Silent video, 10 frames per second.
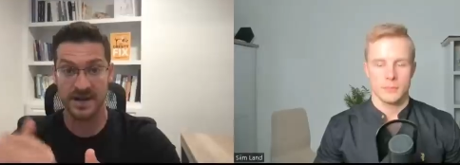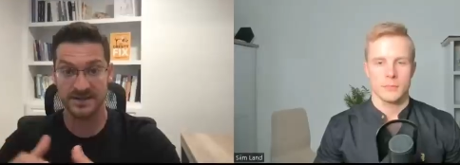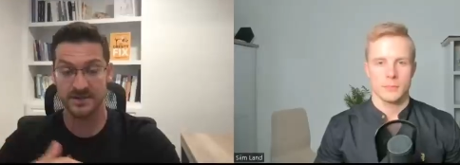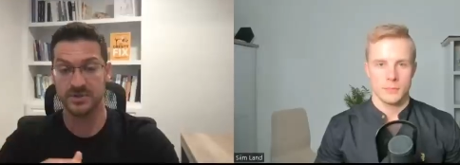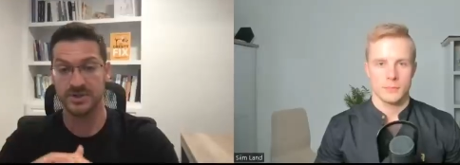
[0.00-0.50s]

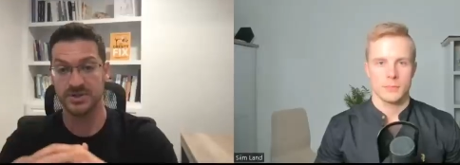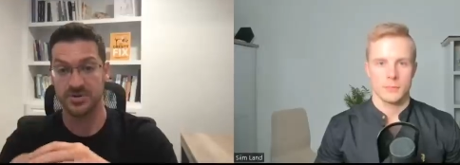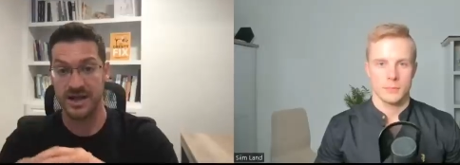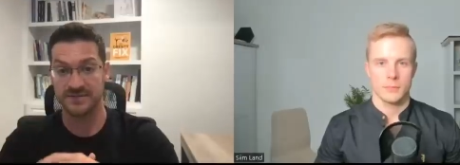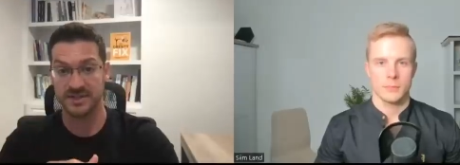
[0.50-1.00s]
Speaker 1: content really
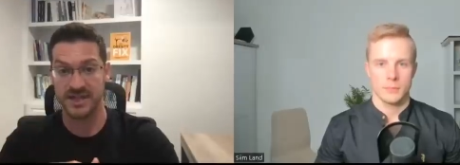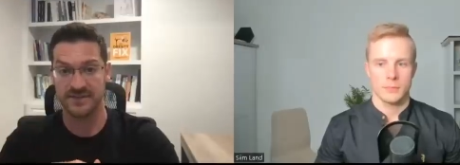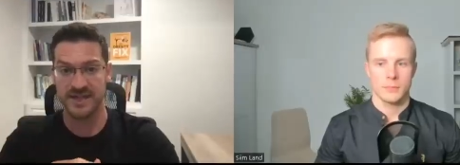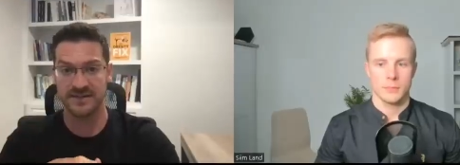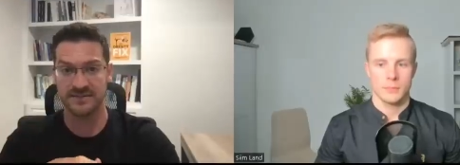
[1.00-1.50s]
drives a lot of
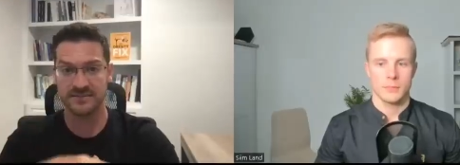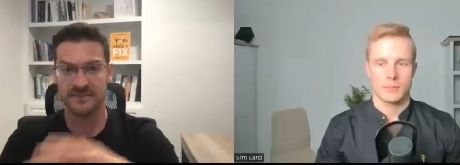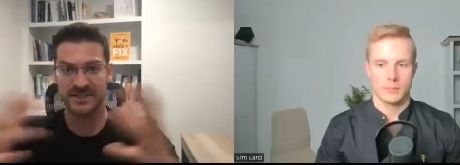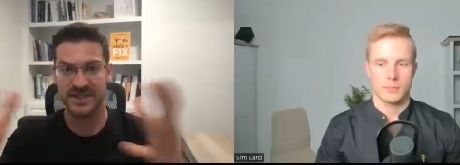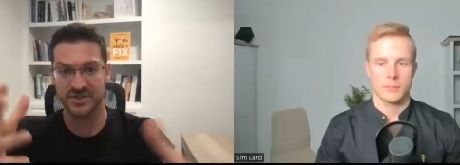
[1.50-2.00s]
that
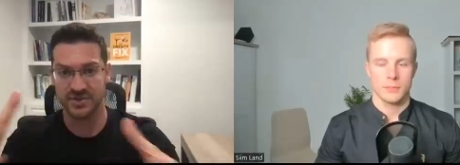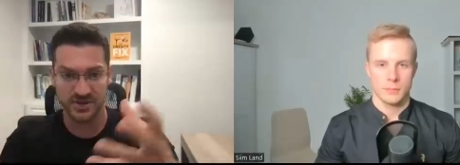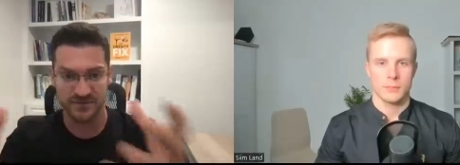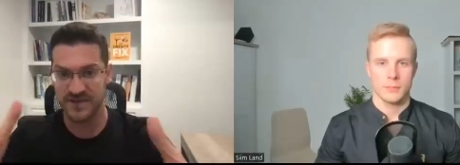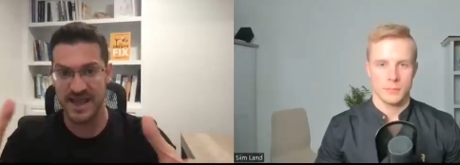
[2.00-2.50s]

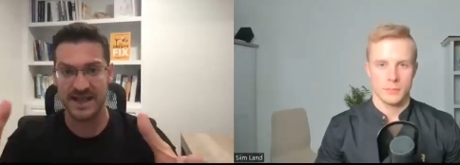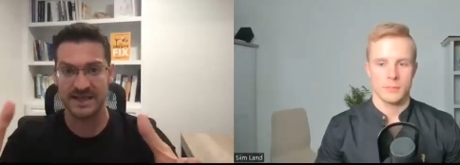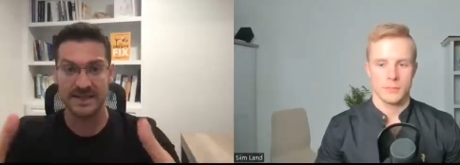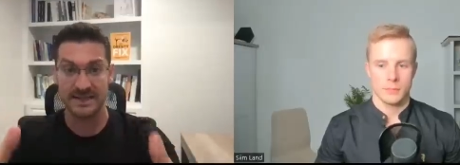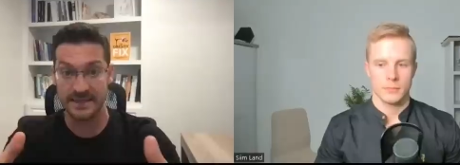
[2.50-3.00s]
saturated fat
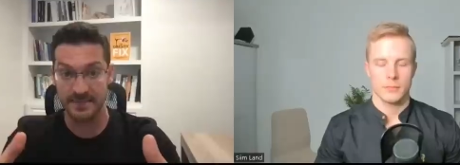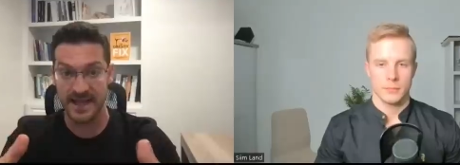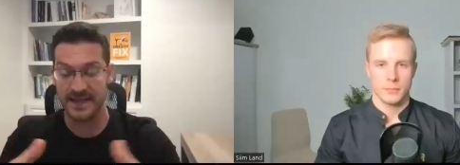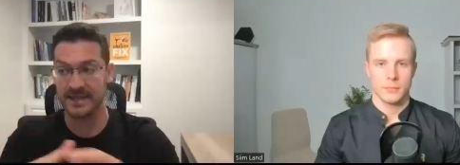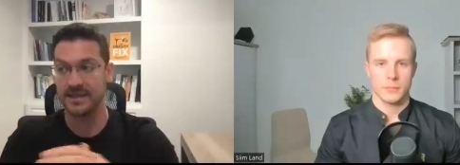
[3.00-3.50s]
in the
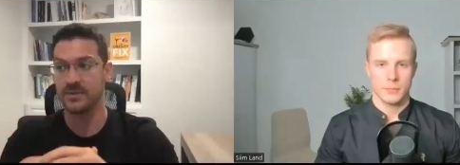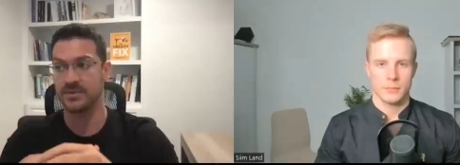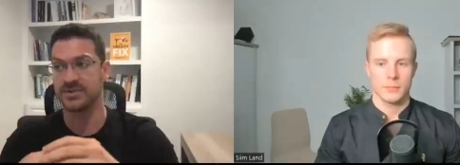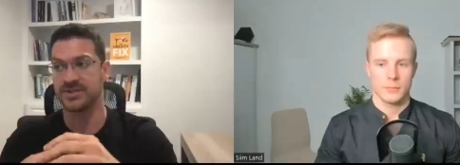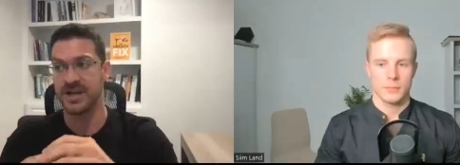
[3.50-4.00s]
body,
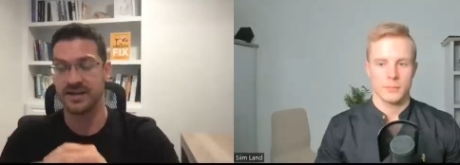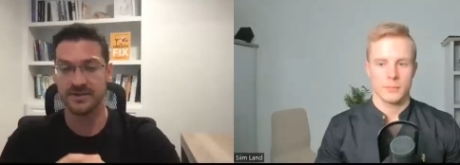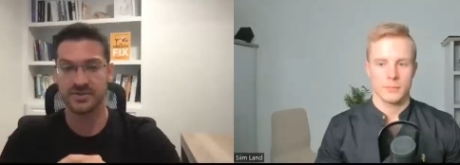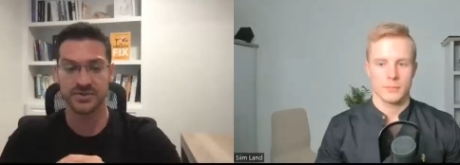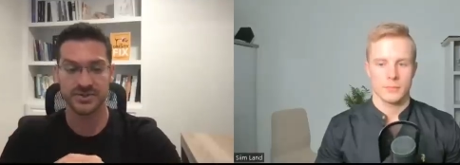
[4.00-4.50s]
which is kind of
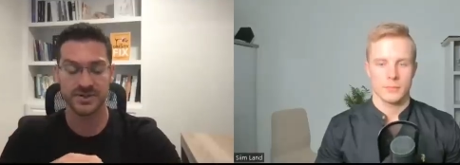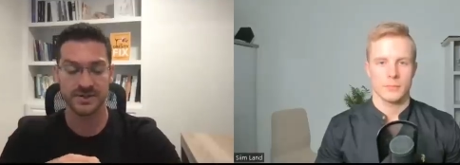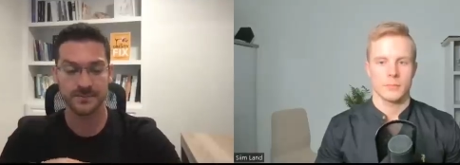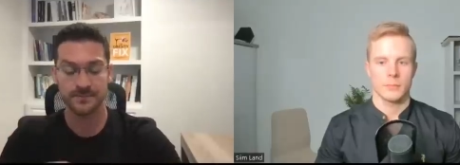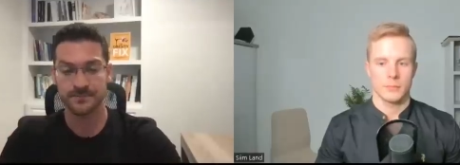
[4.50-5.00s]
interesting.
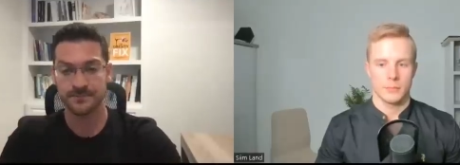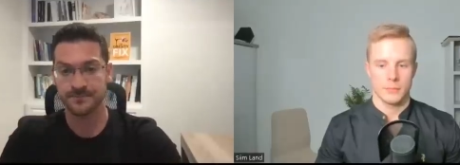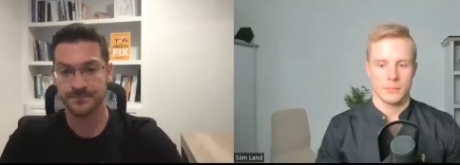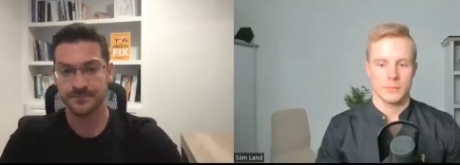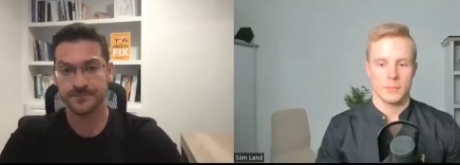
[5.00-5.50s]

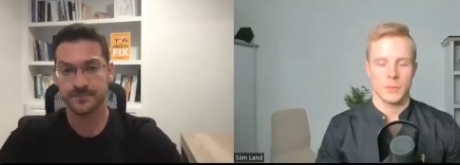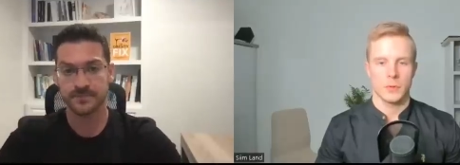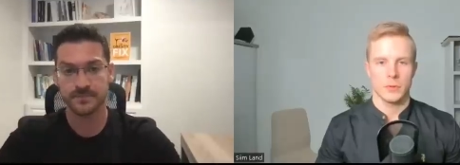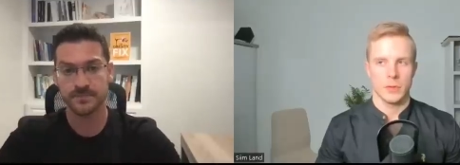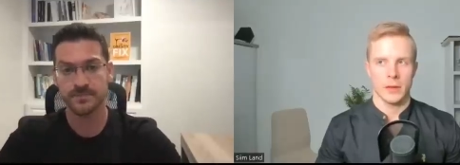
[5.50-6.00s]

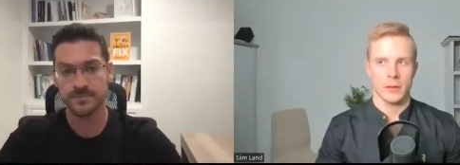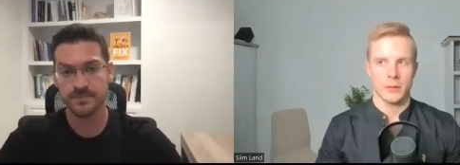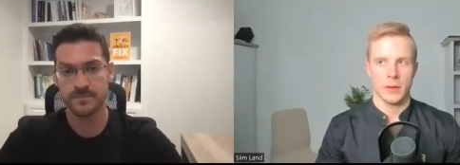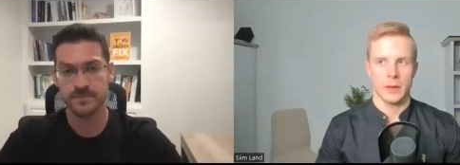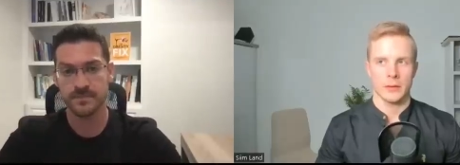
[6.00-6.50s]
Speaker 2: Yeah,
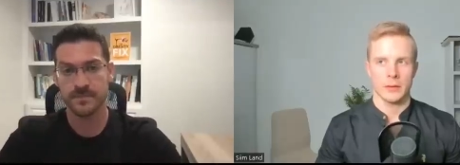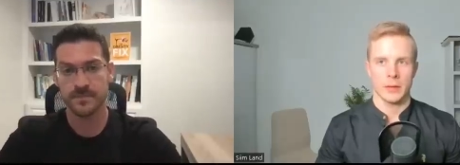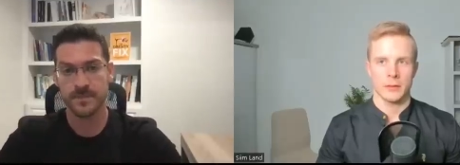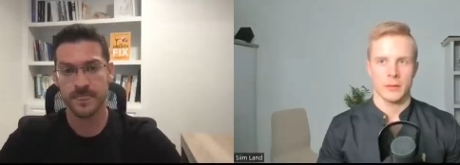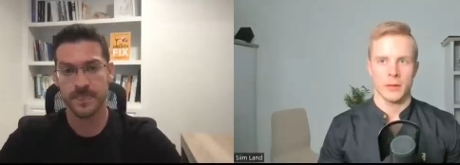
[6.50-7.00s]
yeah, and
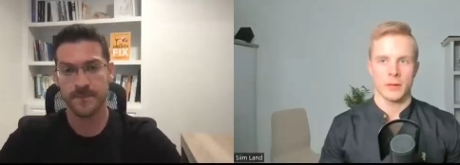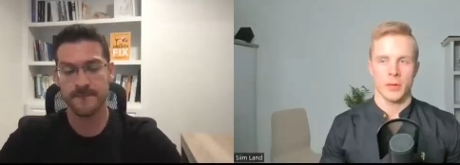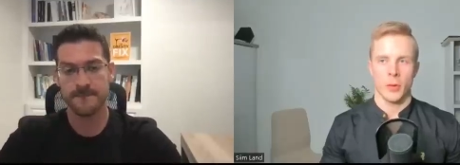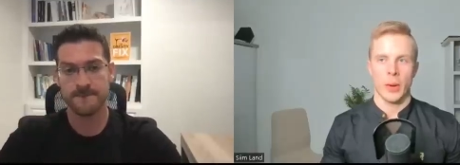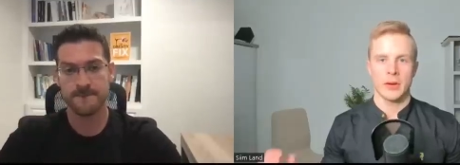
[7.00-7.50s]
like the
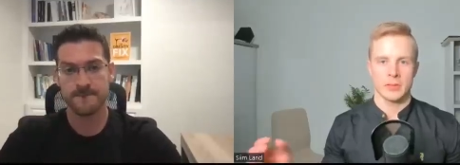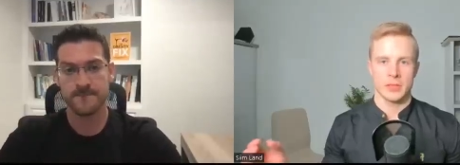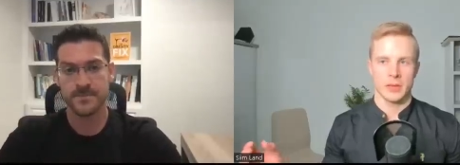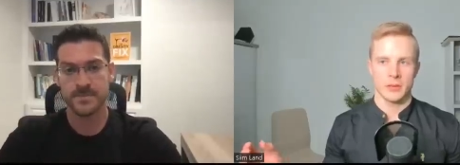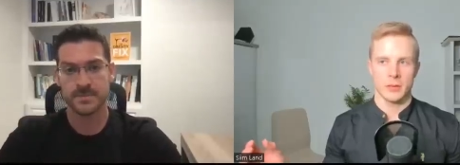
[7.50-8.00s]
the Randle
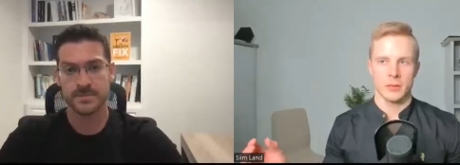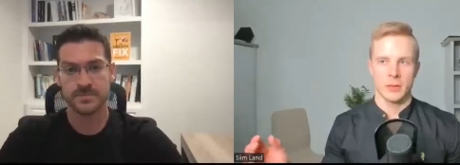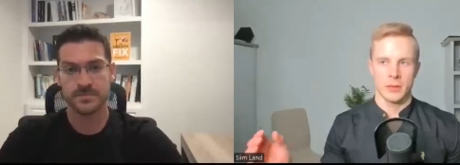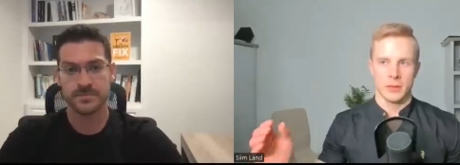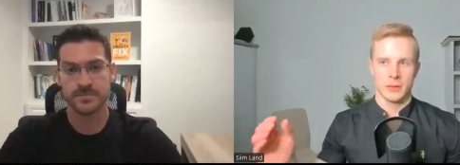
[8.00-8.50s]
cycle,
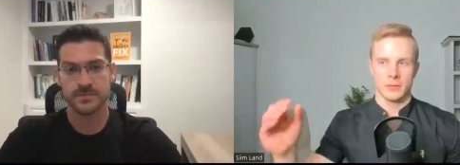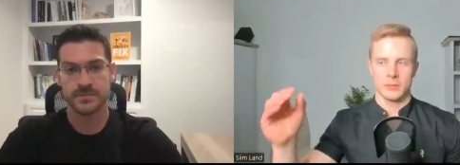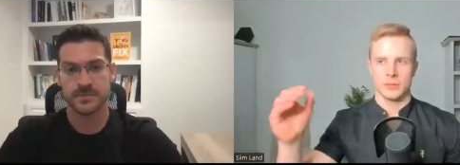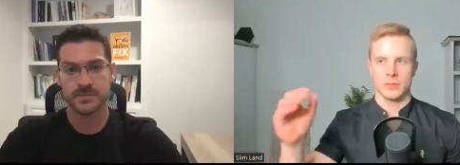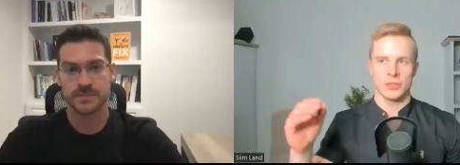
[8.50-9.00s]

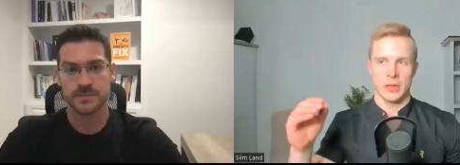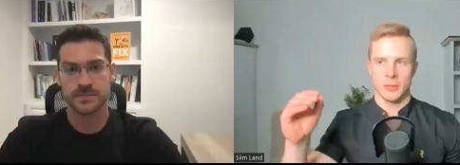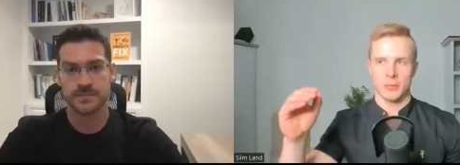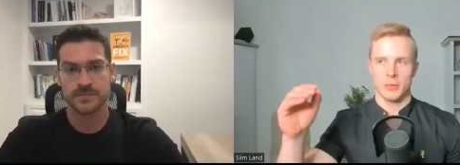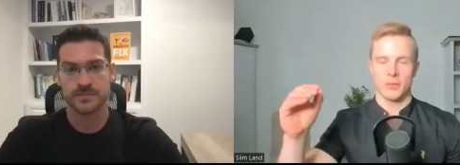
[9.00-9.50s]
just
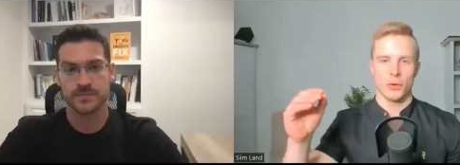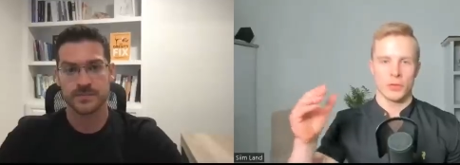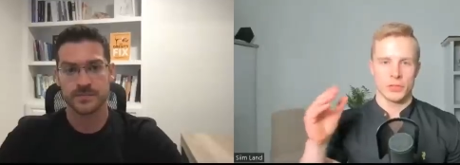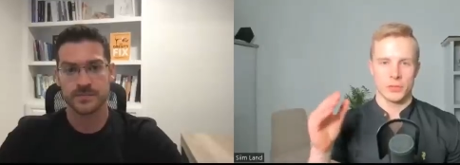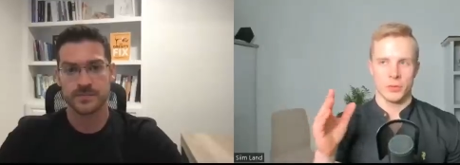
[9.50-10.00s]
yeah
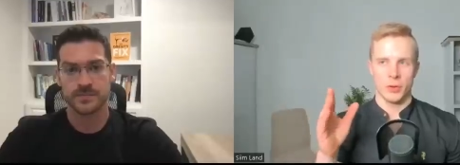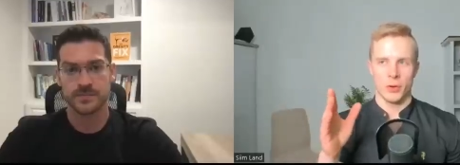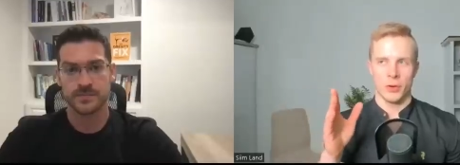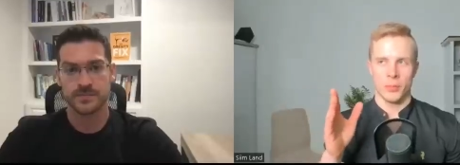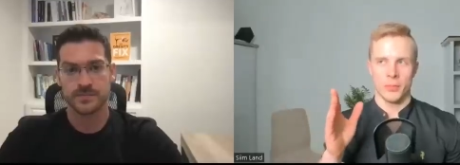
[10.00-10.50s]
refers to
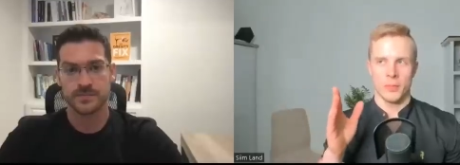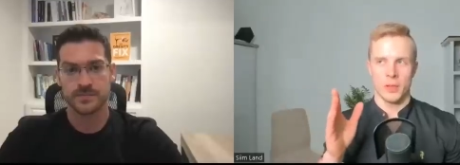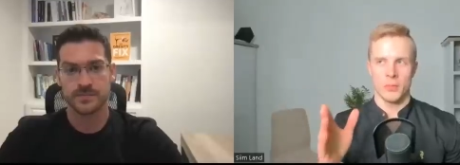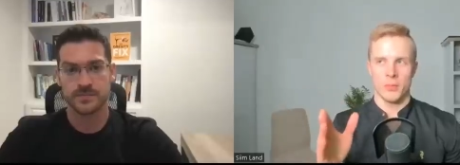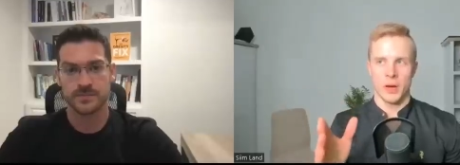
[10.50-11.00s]
your
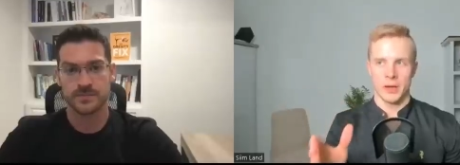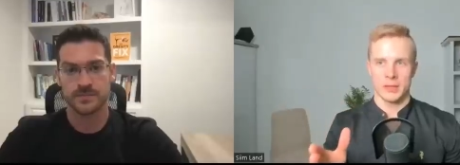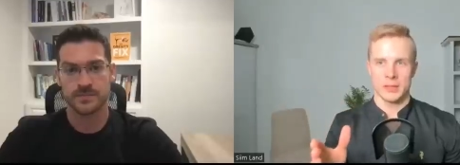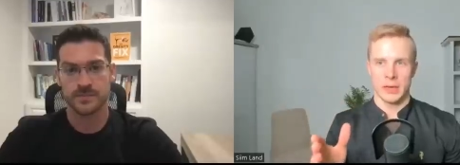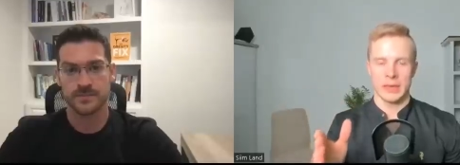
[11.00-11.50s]

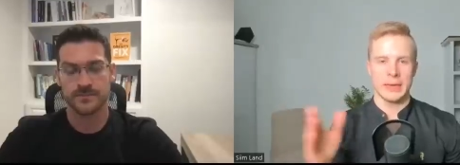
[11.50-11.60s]
body's like